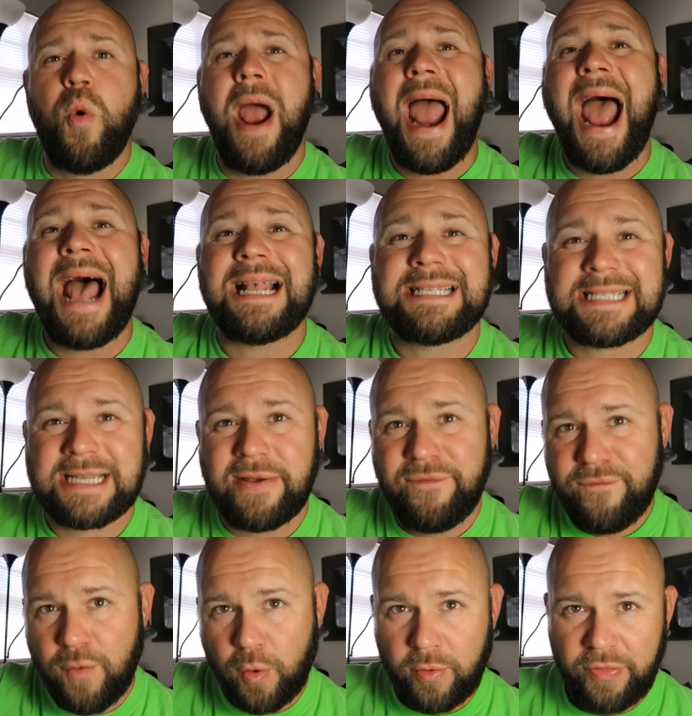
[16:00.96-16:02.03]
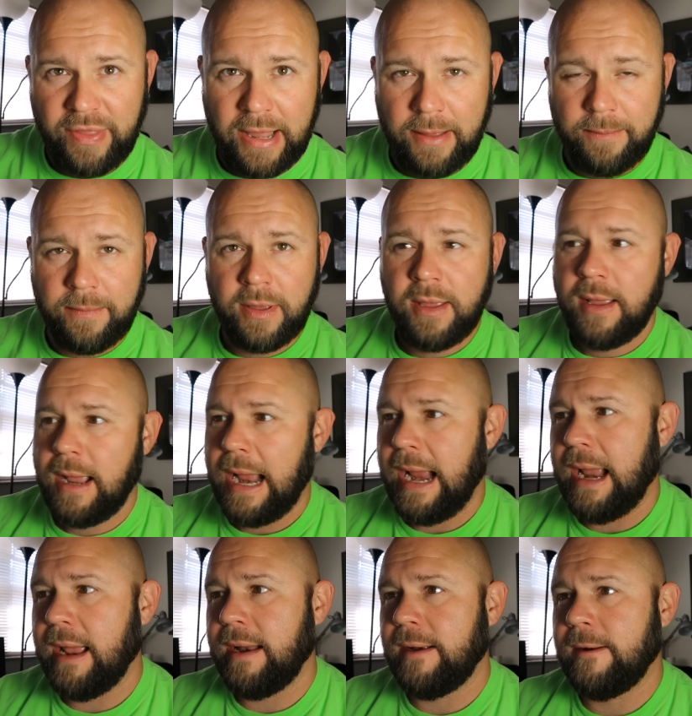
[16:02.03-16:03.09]
who ask for them,
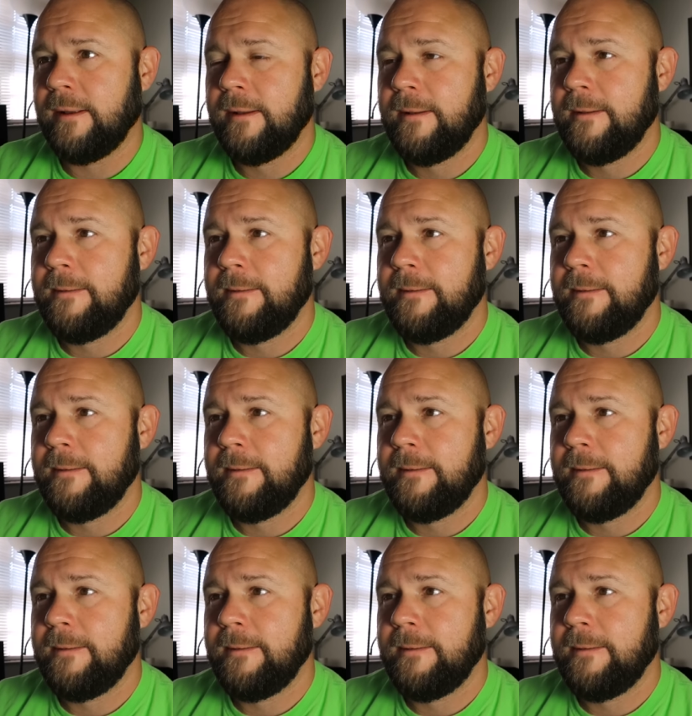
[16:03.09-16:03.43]
and